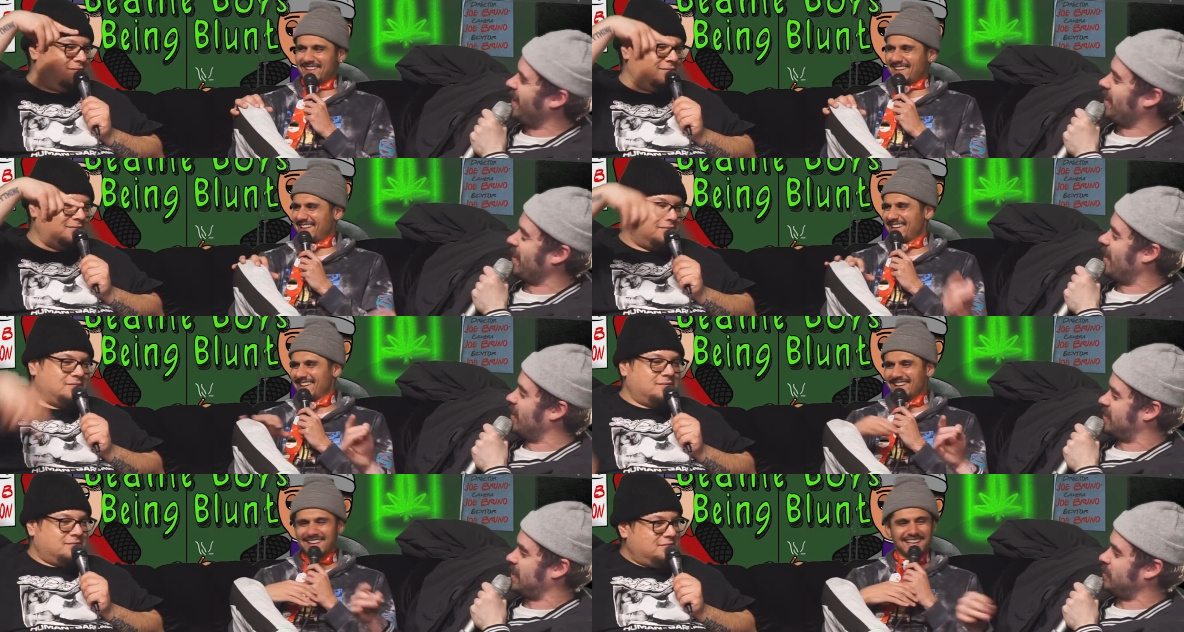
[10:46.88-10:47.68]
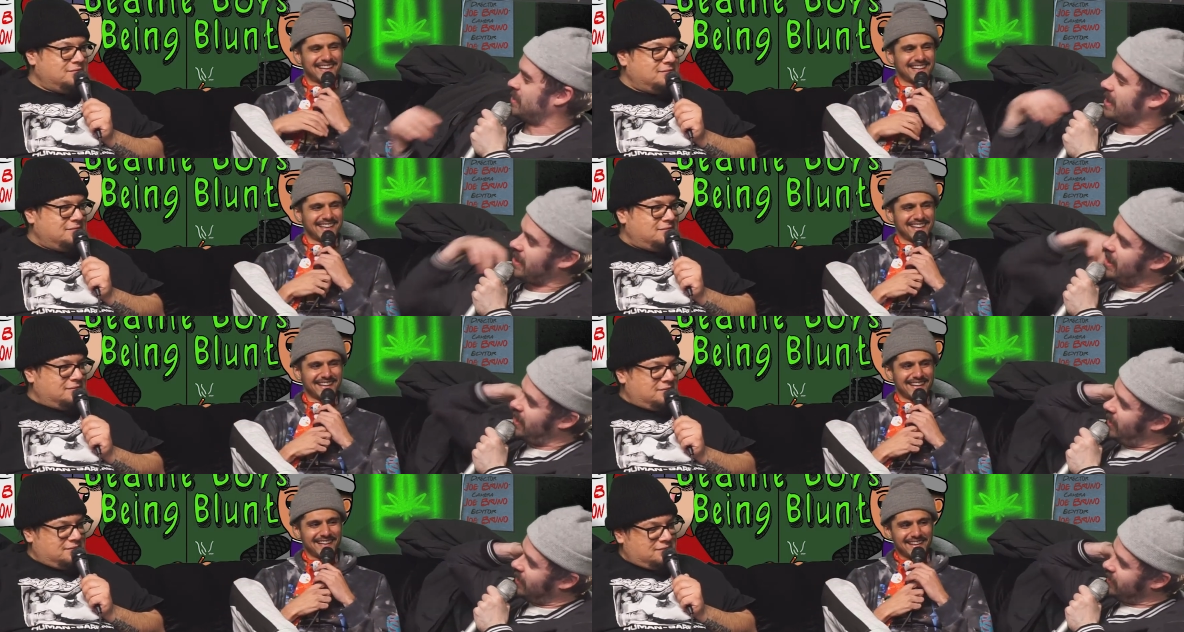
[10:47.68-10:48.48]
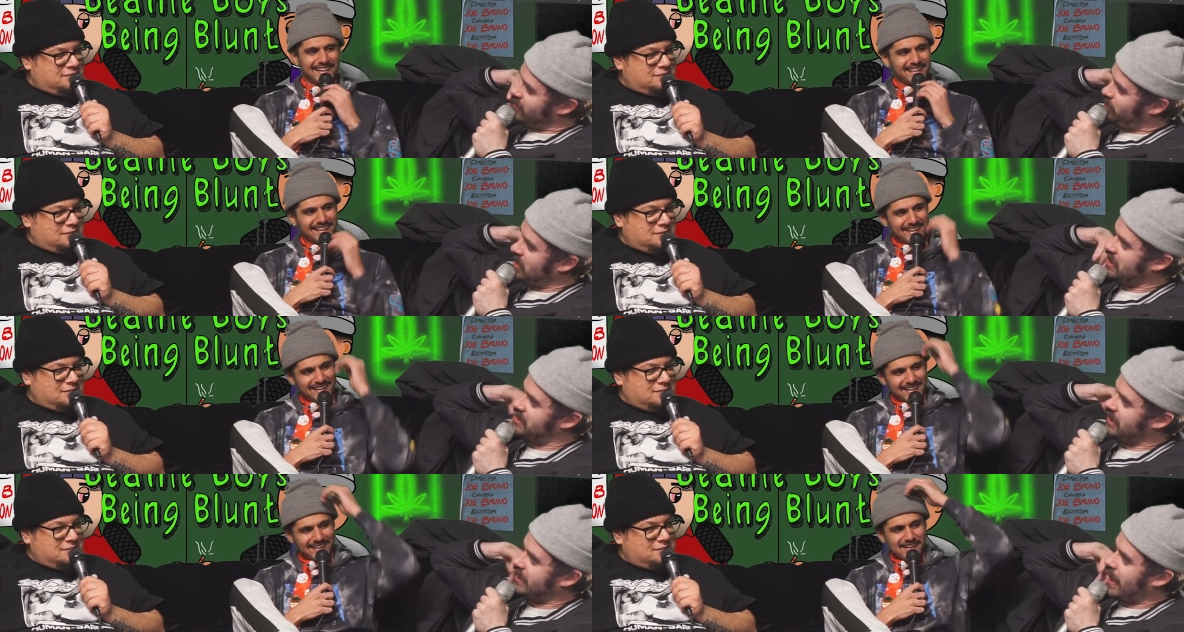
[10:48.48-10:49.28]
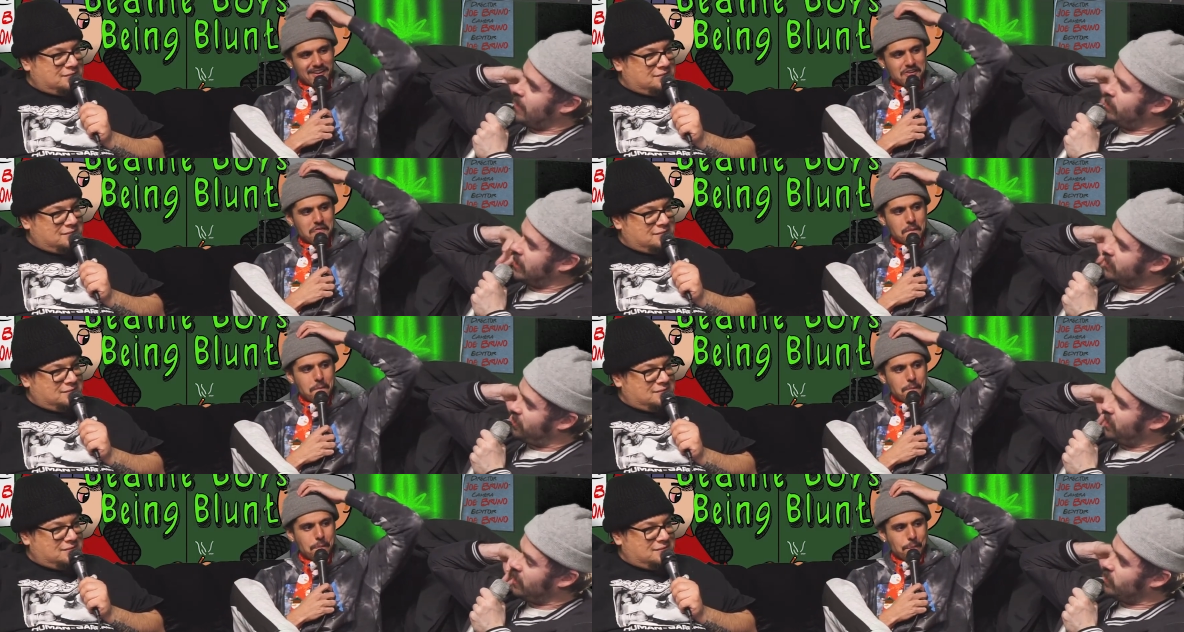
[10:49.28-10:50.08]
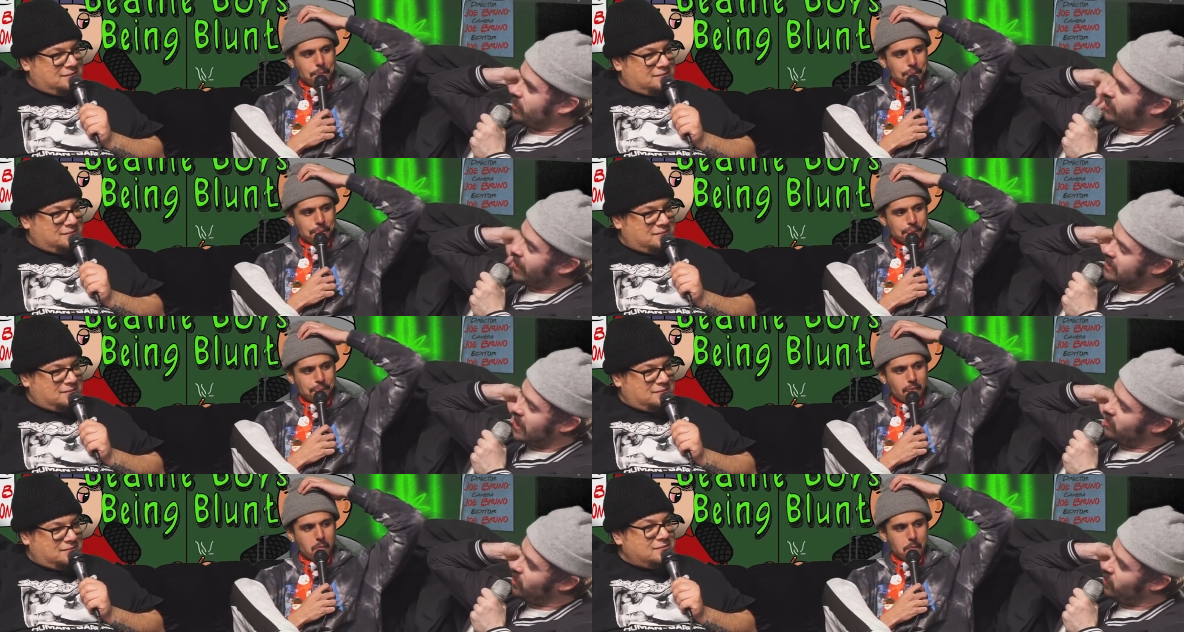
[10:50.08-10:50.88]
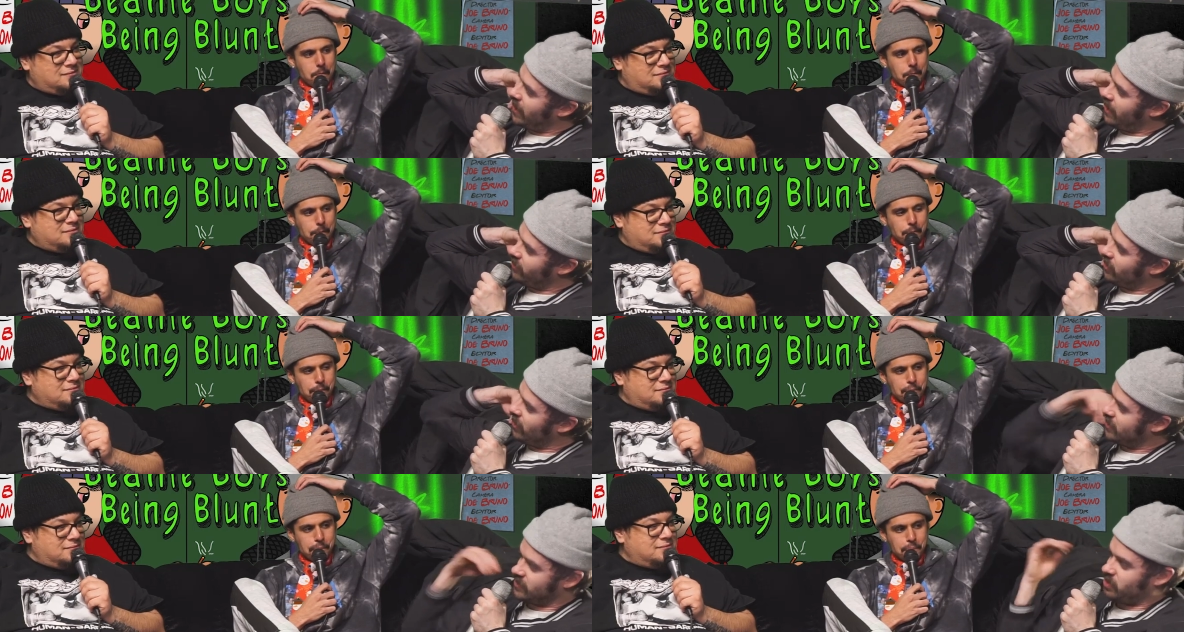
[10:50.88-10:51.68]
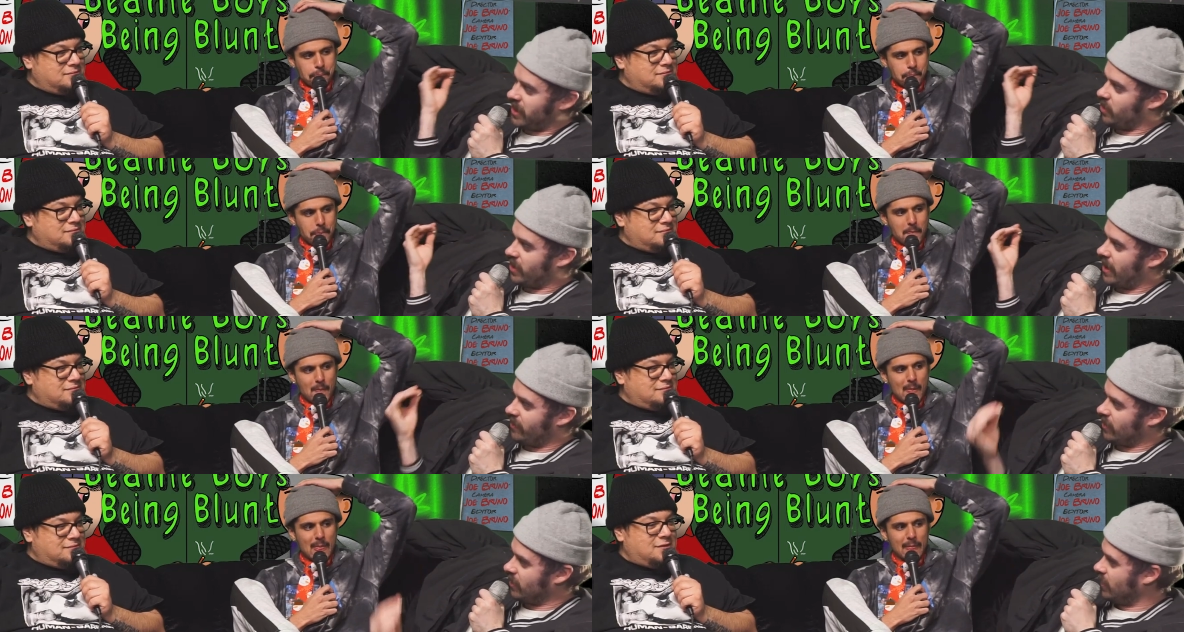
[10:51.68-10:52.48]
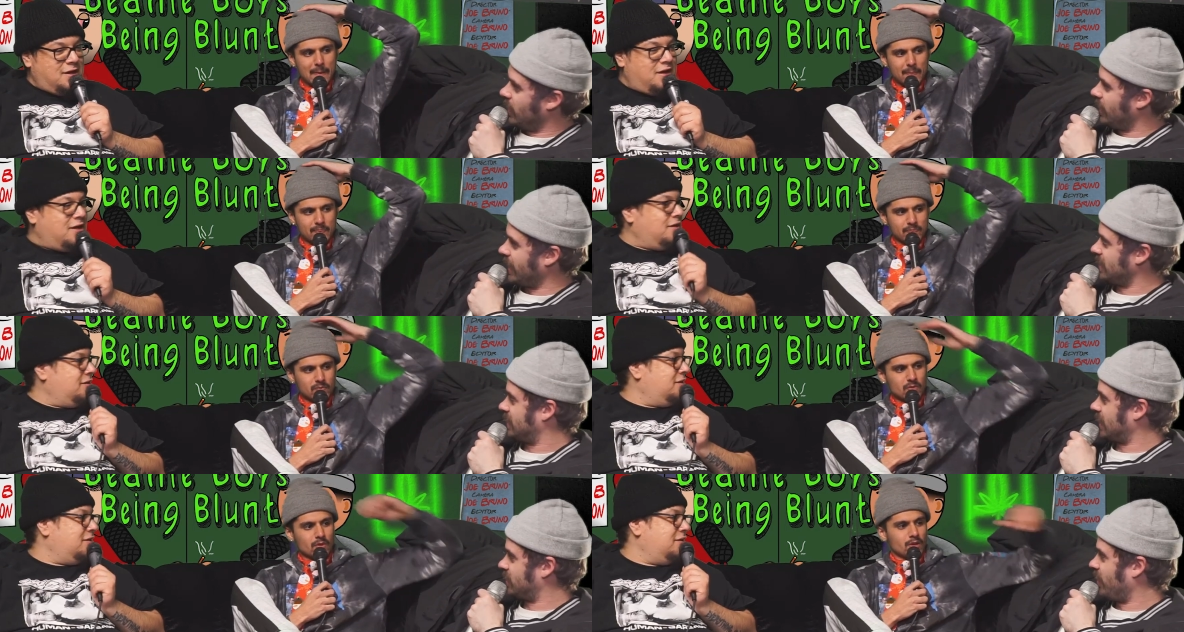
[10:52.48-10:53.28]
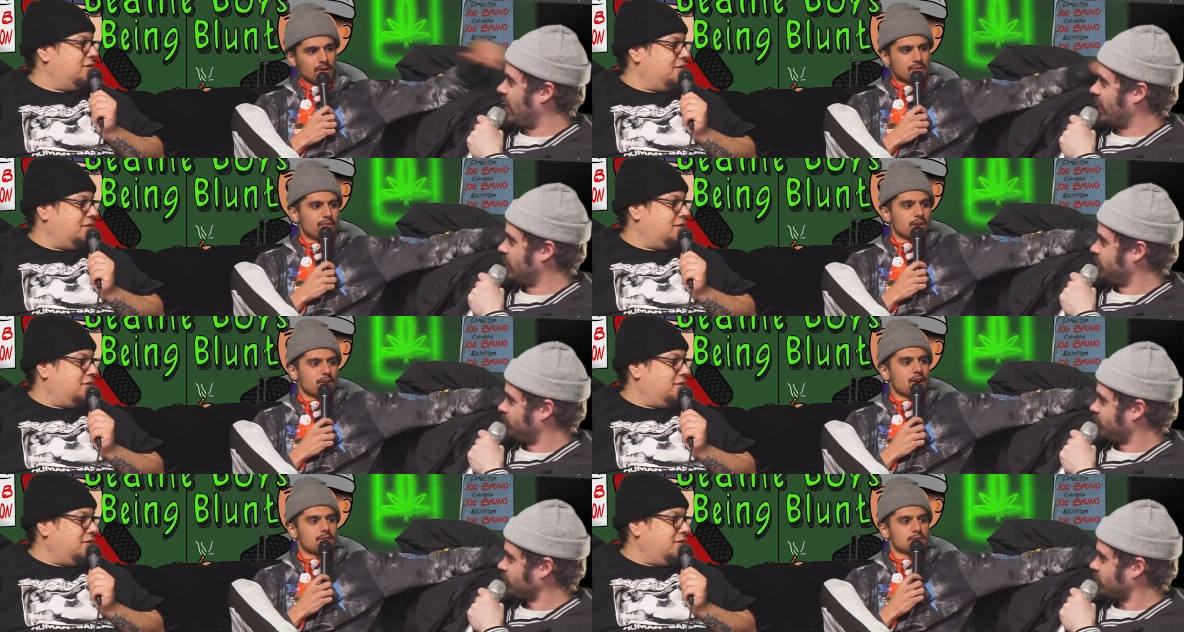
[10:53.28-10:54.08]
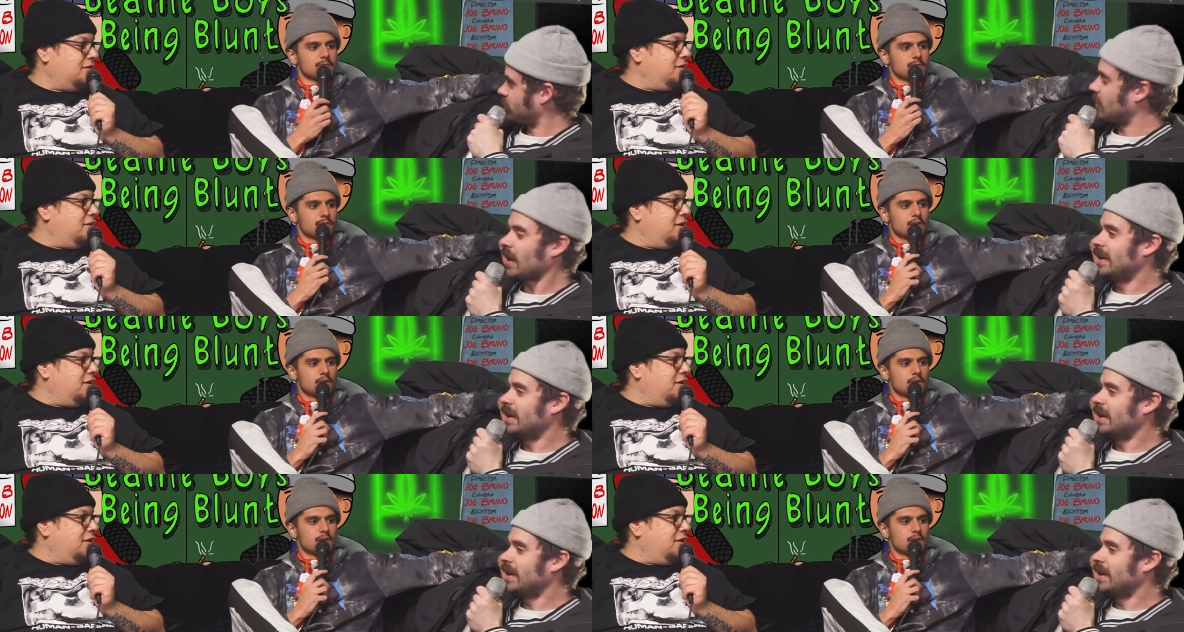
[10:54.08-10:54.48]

Speaker 1: no, no, no. Steam's like that uh, PC gaming thing where you can like download whatever and just play whatever. Yeah, like it's sick as fuck. That's fucking awesome.